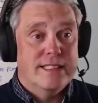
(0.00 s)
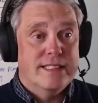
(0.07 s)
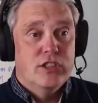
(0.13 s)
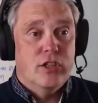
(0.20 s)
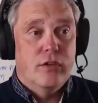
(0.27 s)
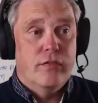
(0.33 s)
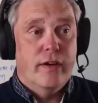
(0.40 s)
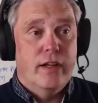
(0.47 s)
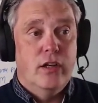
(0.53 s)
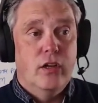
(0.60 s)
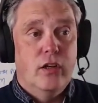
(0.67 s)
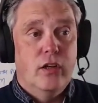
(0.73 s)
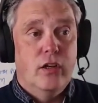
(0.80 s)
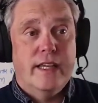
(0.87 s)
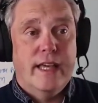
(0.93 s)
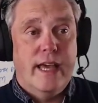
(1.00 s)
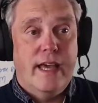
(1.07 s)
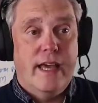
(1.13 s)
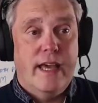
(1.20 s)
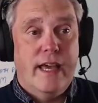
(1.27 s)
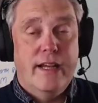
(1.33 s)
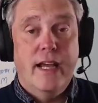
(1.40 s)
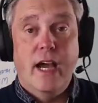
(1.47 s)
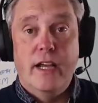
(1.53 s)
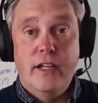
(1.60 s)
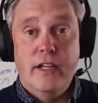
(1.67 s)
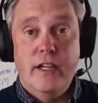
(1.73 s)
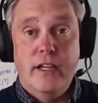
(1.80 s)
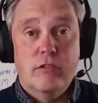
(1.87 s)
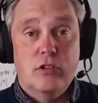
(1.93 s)
So if I look carefully, I
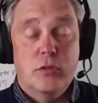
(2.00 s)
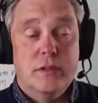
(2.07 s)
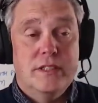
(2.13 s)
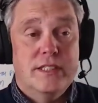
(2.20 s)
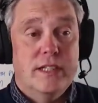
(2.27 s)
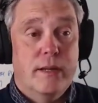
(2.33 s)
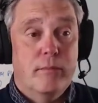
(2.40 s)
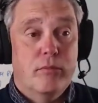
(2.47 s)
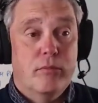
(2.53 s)
know there are 29